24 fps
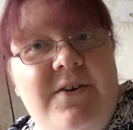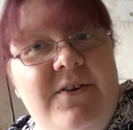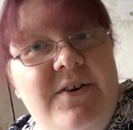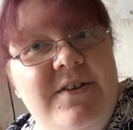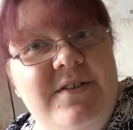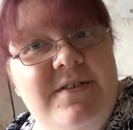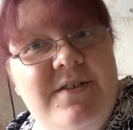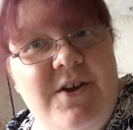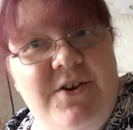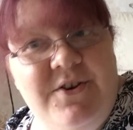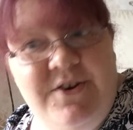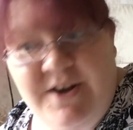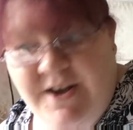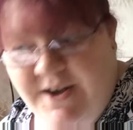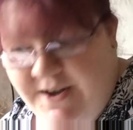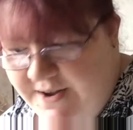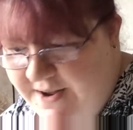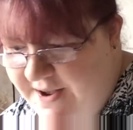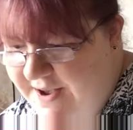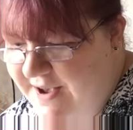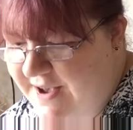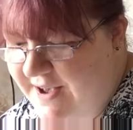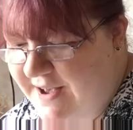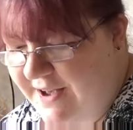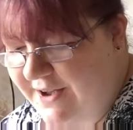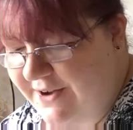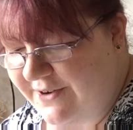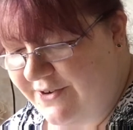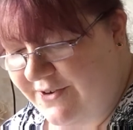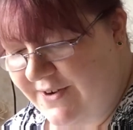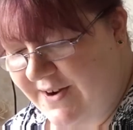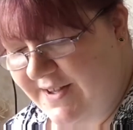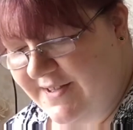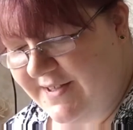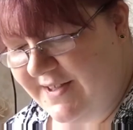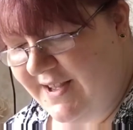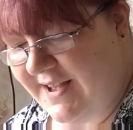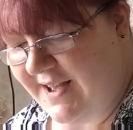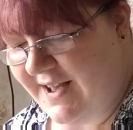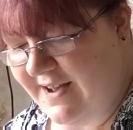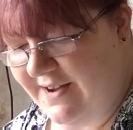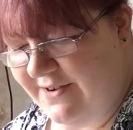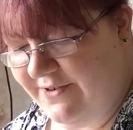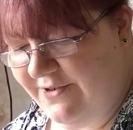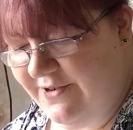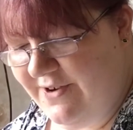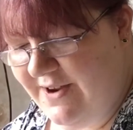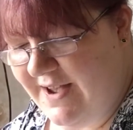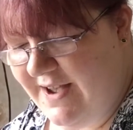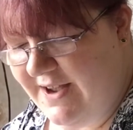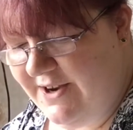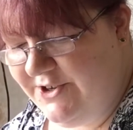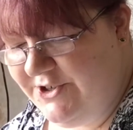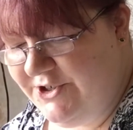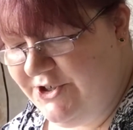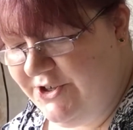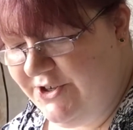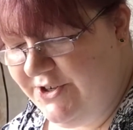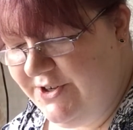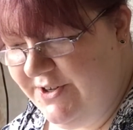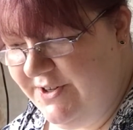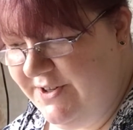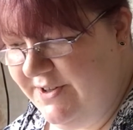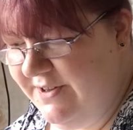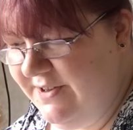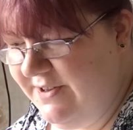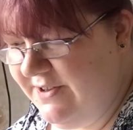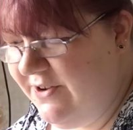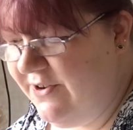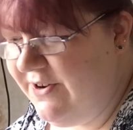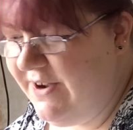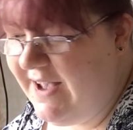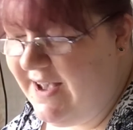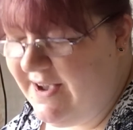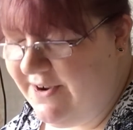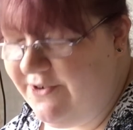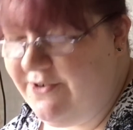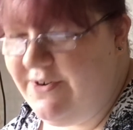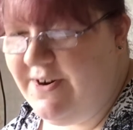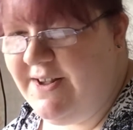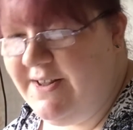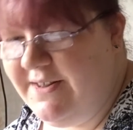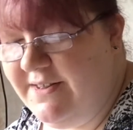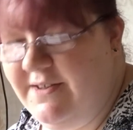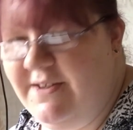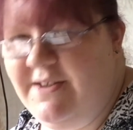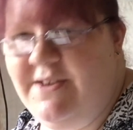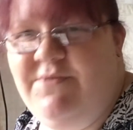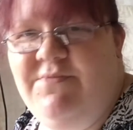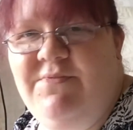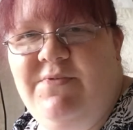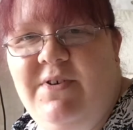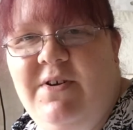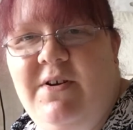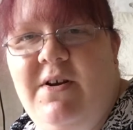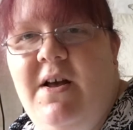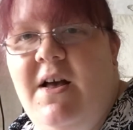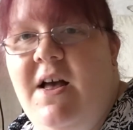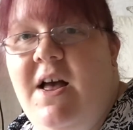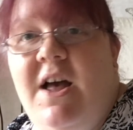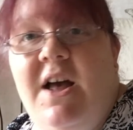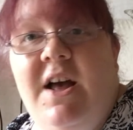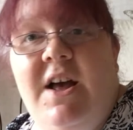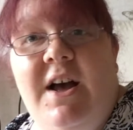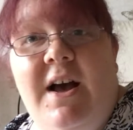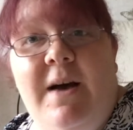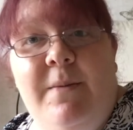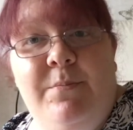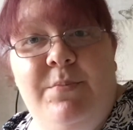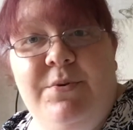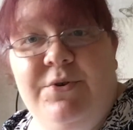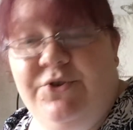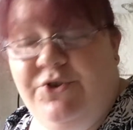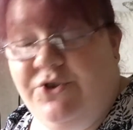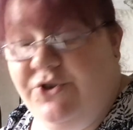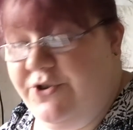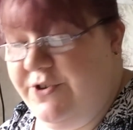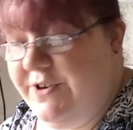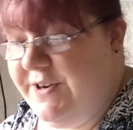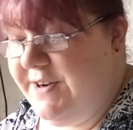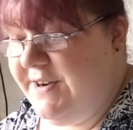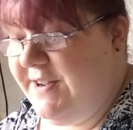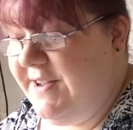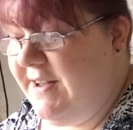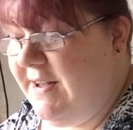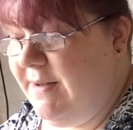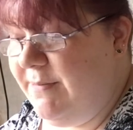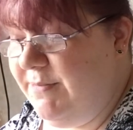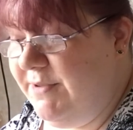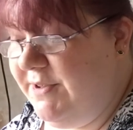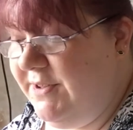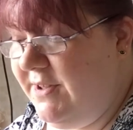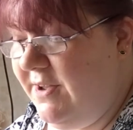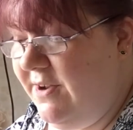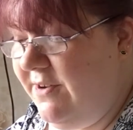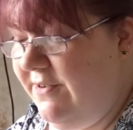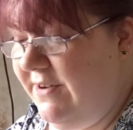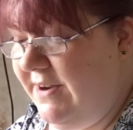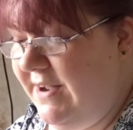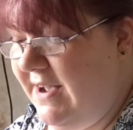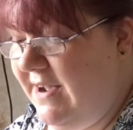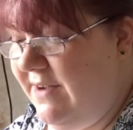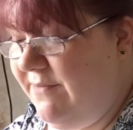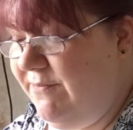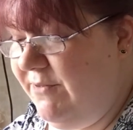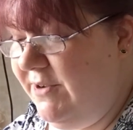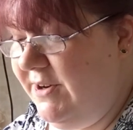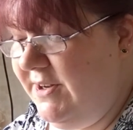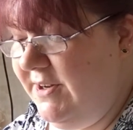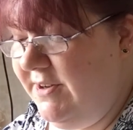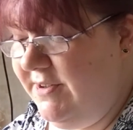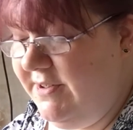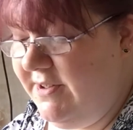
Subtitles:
Sonia at Crazy Cat Creations, or Cat Crazy, I'm butchering it, I'm sorry, I'm really